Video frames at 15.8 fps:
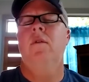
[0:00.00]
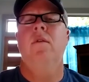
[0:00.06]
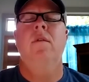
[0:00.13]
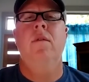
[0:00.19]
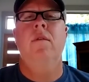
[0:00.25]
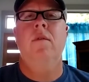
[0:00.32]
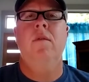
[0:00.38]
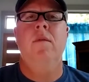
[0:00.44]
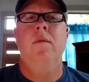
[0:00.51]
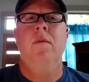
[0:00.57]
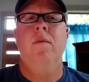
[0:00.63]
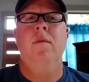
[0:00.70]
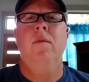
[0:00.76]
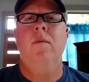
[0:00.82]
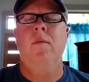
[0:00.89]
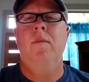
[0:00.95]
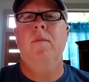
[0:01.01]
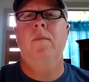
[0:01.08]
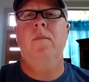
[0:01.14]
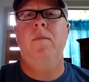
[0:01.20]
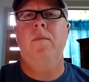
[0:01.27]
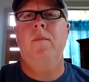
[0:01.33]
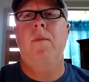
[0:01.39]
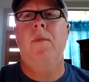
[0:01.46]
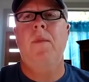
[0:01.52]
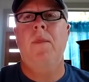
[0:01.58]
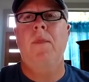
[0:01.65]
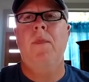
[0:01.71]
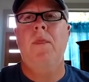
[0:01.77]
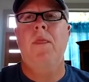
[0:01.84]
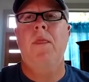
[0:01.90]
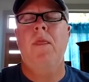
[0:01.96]

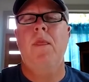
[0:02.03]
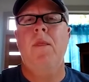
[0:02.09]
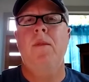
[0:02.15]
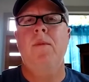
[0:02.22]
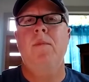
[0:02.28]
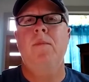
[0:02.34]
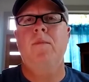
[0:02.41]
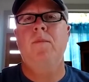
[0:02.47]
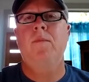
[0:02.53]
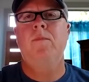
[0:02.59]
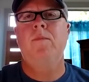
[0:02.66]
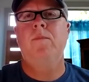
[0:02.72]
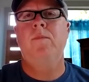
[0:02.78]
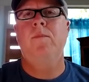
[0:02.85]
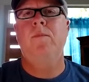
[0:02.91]
[no speech]